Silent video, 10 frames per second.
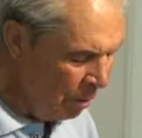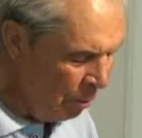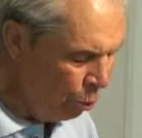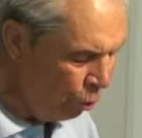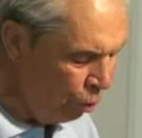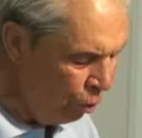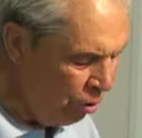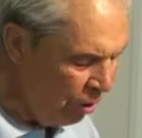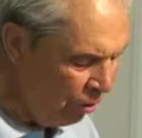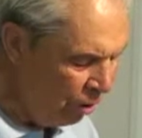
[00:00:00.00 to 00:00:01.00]
Put your
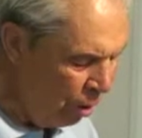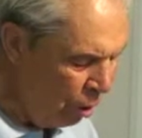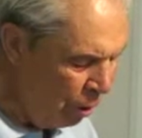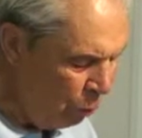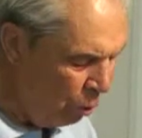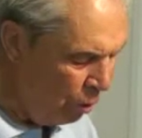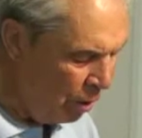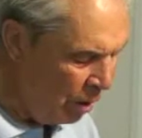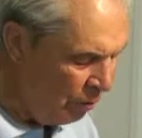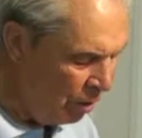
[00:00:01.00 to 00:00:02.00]
trust in the light while you
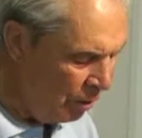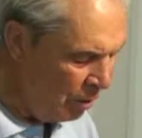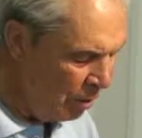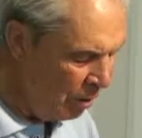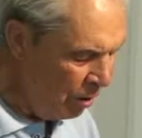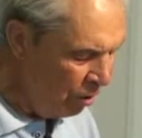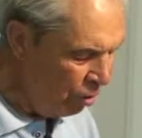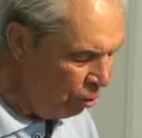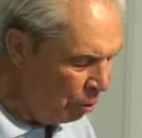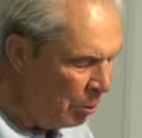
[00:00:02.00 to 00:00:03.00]
have it,
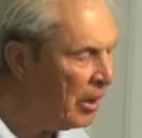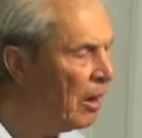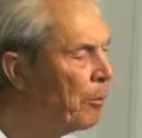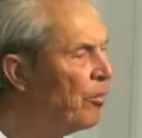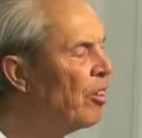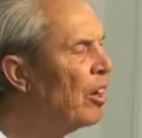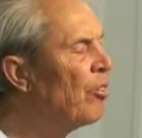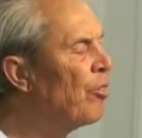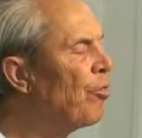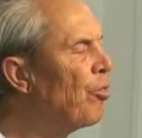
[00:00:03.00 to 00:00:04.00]
so you may come,
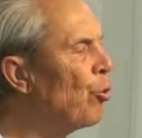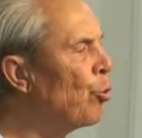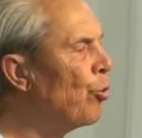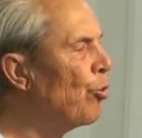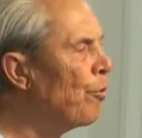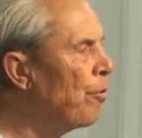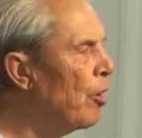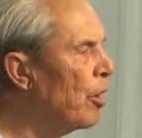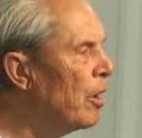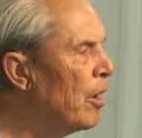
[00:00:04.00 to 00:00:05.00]
sons and daughters of
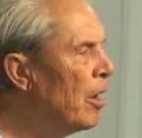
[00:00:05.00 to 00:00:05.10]
light.